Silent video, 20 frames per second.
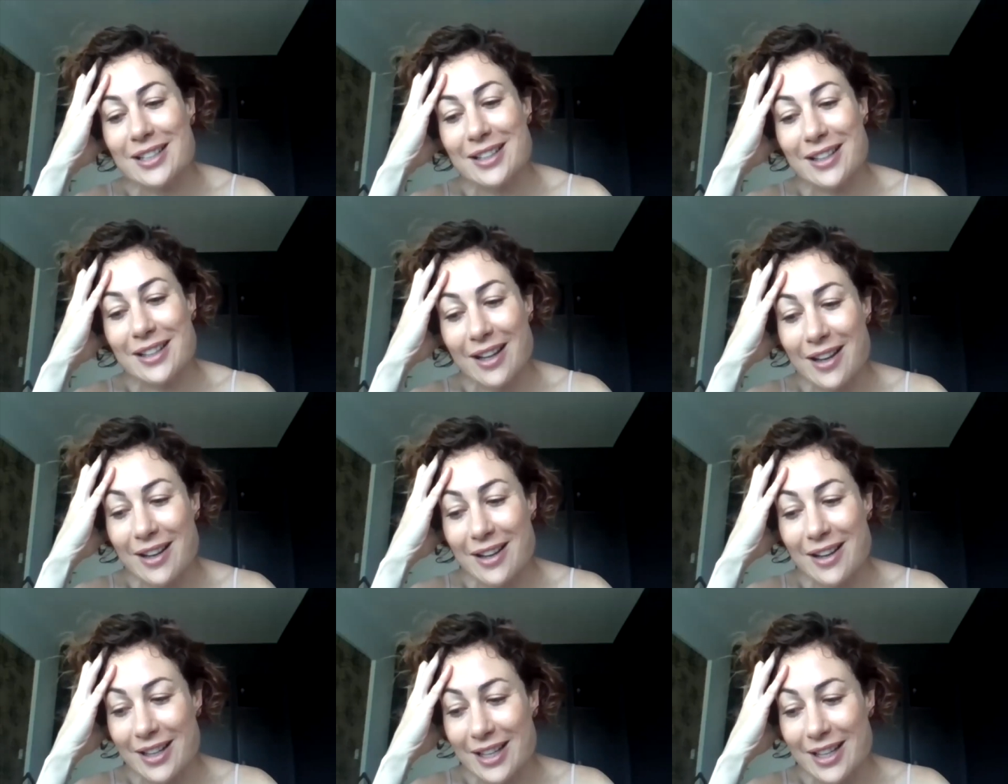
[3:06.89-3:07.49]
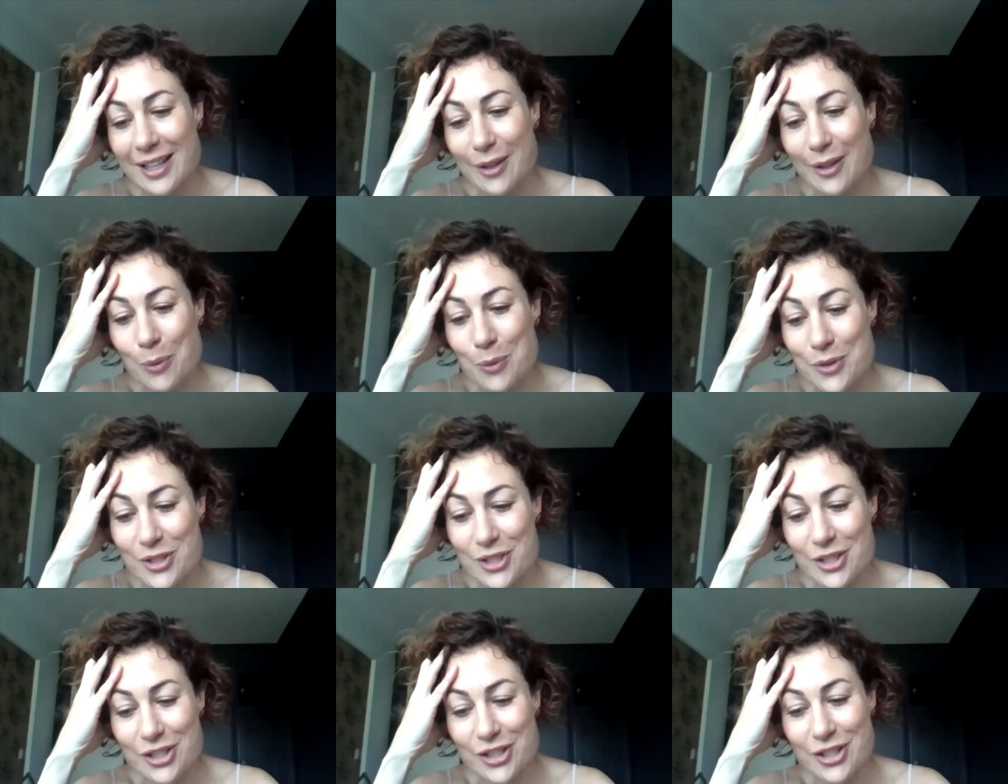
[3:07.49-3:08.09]
and I
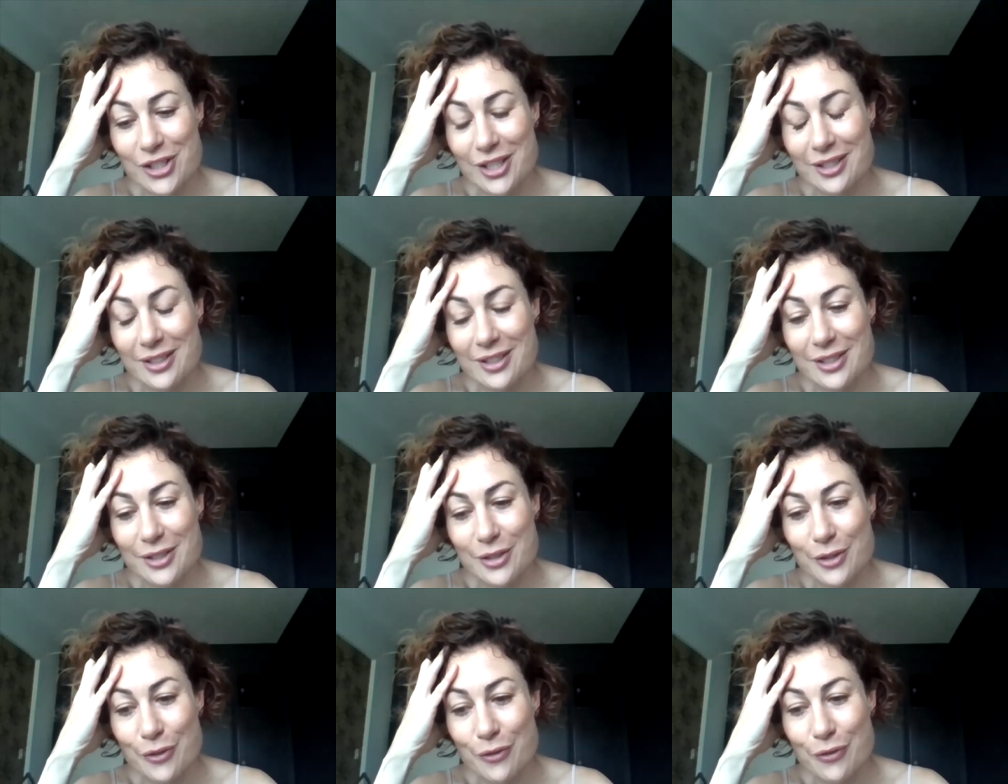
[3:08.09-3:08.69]
auditioned